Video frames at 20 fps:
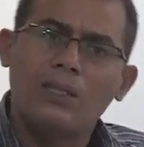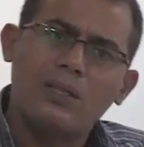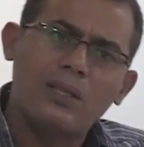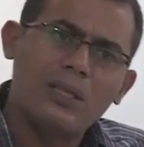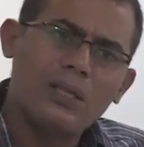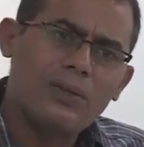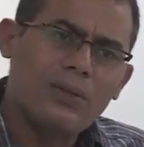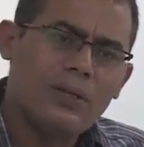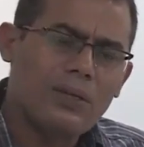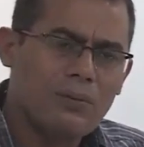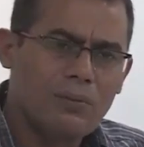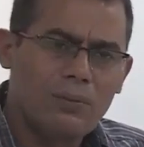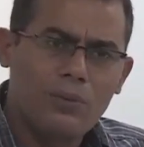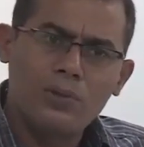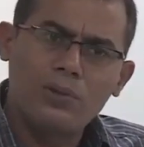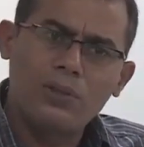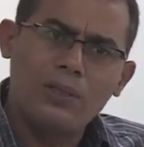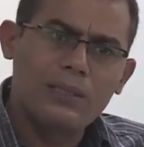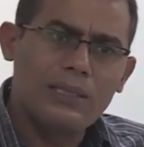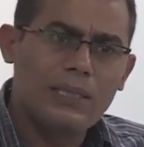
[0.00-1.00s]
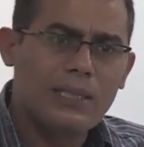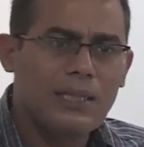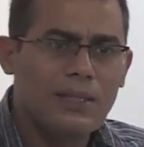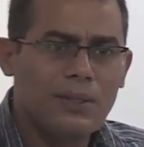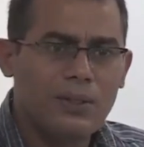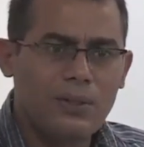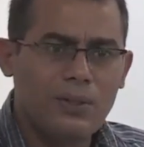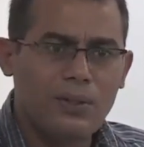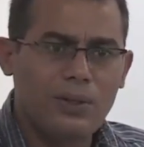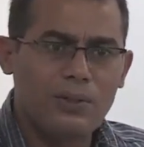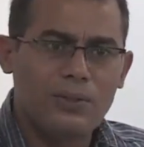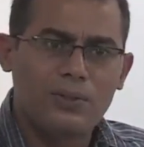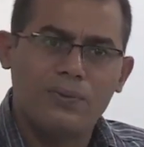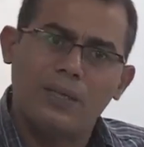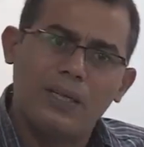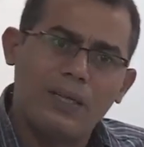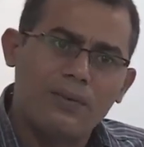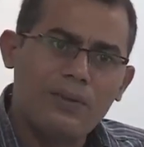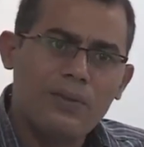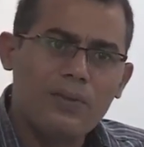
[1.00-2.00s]
Third order, both second order also.
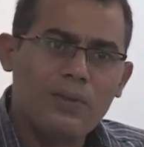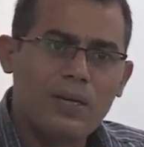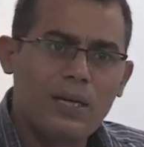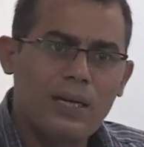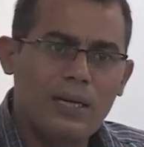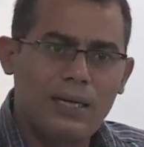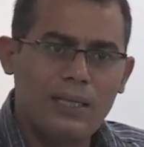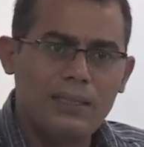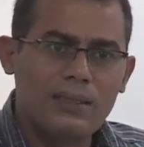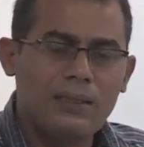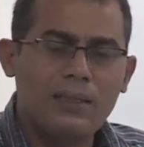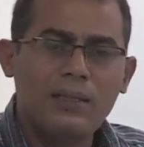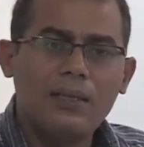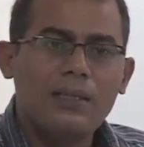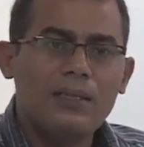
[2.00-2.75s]
Whenever you are writing,